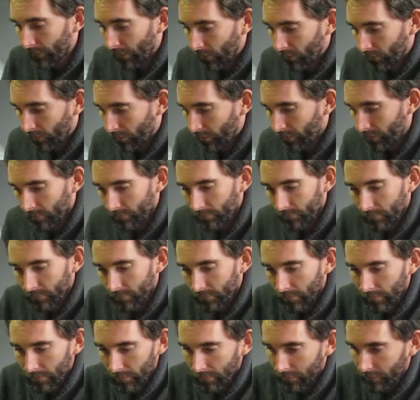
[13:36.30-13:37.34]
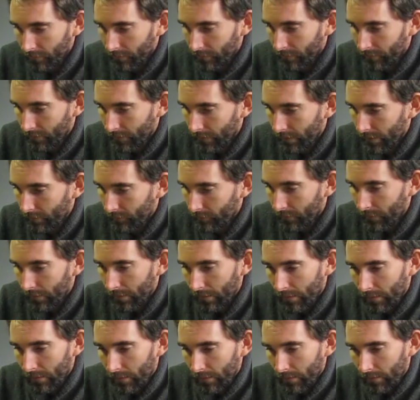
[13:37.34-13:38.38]
Okay. Well, let's untap.
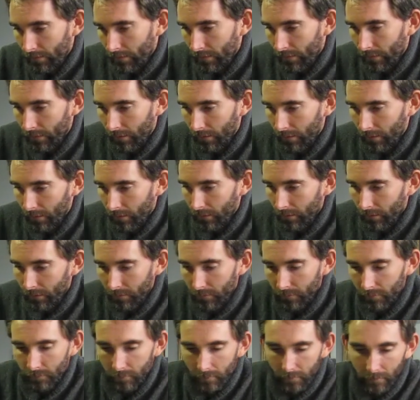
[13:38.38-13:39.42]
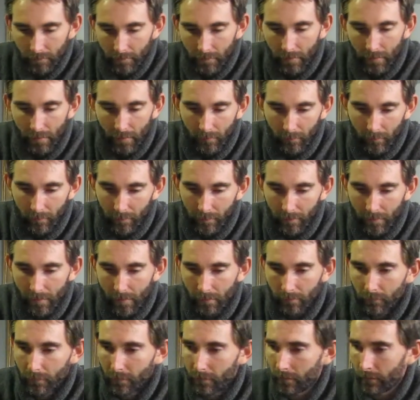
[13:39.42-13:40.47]

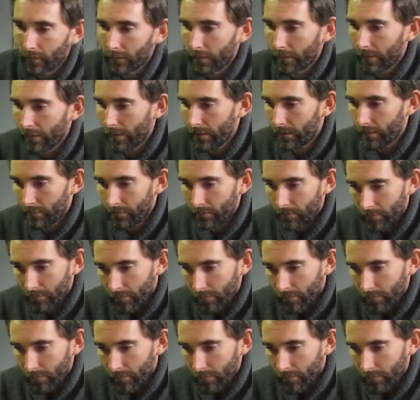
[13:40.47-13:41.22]
Untap. See what I get.